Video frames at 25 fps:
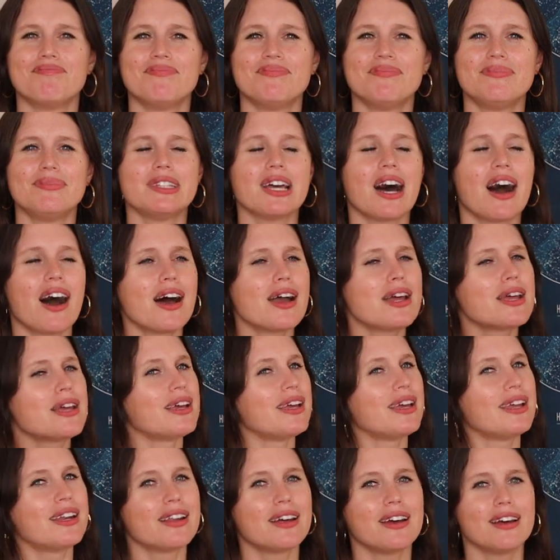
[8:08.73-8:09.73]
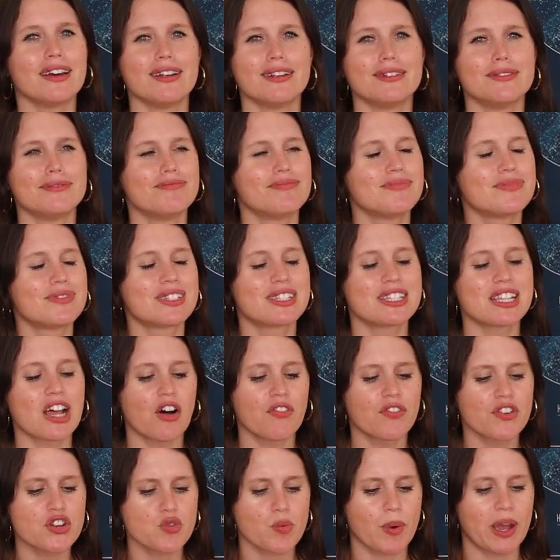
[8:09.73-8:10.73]
not in a
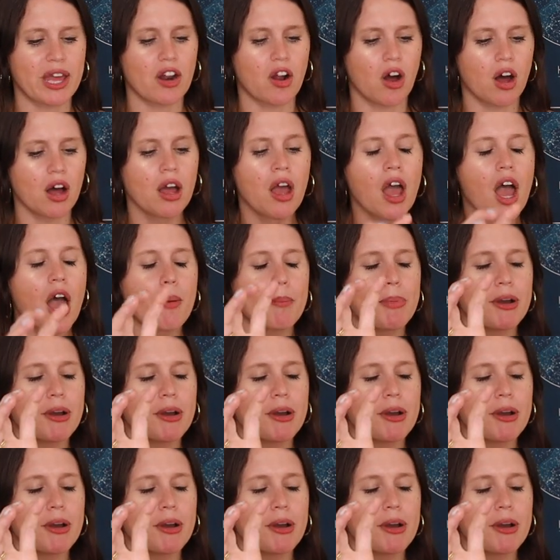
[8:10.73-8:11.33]
selfish way at all,